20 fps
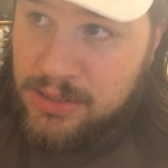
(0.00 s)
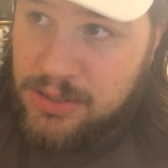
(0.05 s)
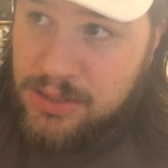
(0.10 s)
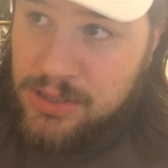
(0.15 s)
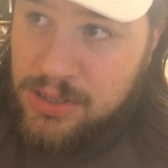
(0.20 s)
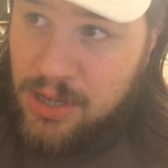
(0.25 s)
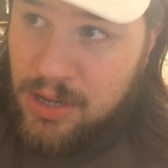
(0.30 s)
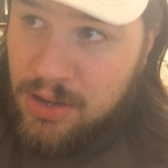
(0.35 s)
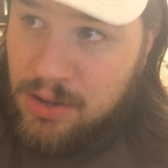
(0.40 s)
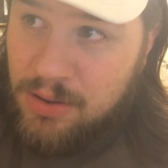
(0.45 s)

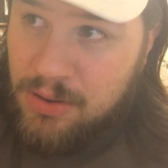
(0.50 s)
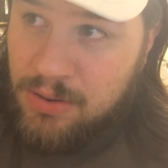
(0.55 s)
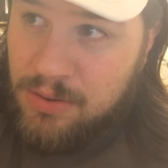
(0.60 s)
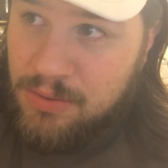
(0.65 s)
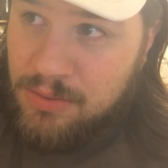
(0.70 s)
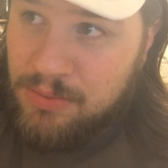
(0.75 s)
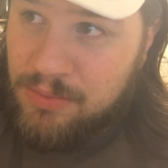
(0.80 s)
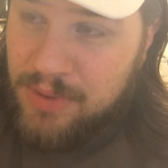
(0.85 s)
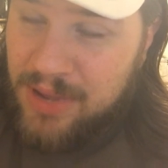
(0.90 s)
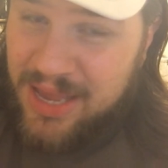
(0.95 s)

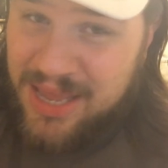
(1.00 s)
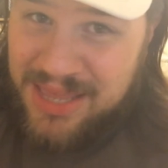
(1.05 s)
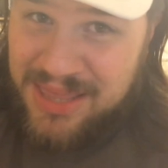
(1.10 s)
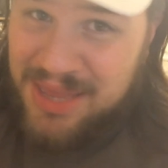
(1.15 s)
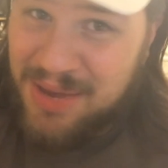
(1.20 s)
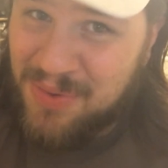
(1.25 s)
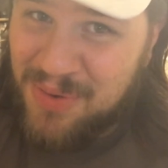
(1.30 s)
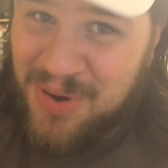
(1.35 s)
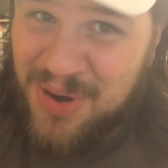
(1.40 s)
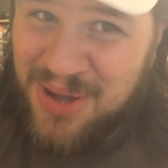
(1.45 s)
So,
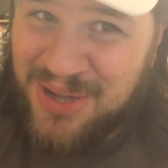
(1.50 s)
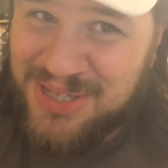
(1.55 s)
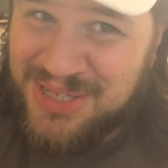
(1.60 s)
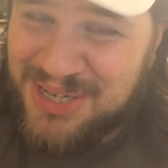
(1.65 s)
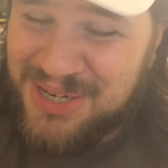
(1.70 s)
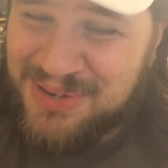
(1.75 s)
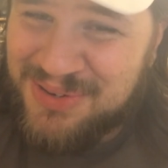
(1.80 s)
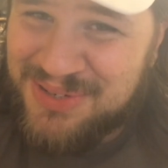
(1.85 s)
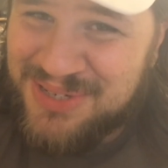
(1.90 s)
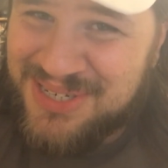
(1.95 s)
and they were all
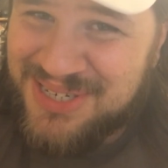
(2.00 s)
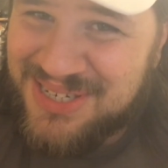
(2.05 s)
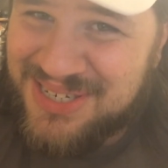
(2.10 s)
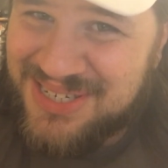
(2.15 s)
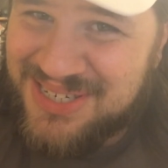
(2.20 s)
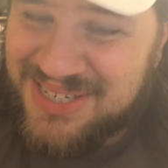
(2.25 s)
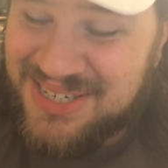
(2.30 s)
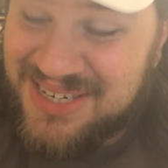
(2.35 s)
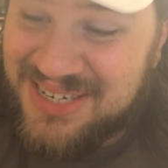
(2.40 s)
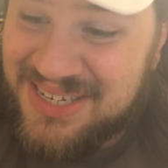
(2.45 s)
dudes.
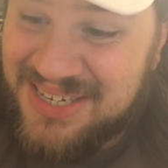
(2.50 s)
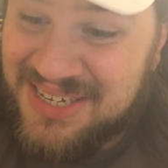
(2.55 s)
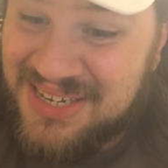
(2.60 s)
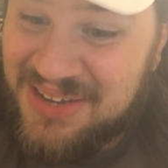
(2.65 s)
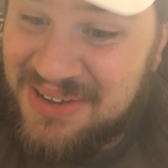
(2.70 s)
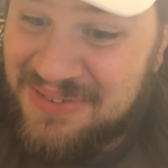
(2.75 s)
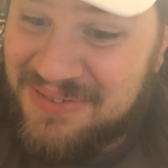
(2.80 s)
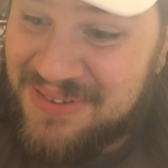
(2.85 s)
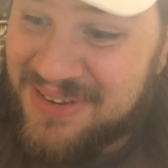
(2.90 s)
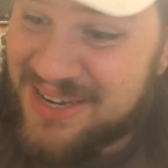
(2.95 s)

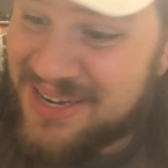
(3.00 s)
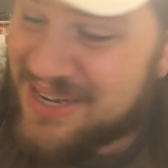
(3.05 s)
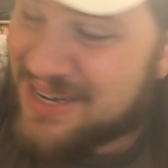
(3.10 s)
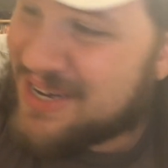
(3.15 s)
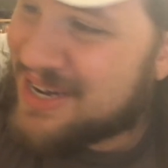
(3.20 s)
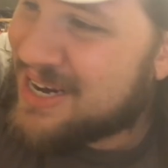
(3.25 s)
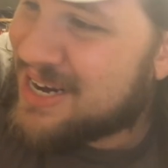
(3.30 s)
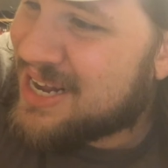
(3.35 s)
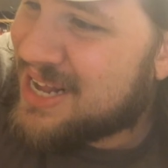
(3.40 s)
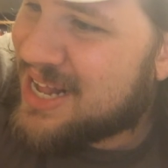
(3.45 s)
Go
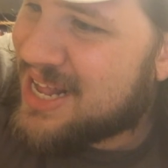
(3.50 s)
figure.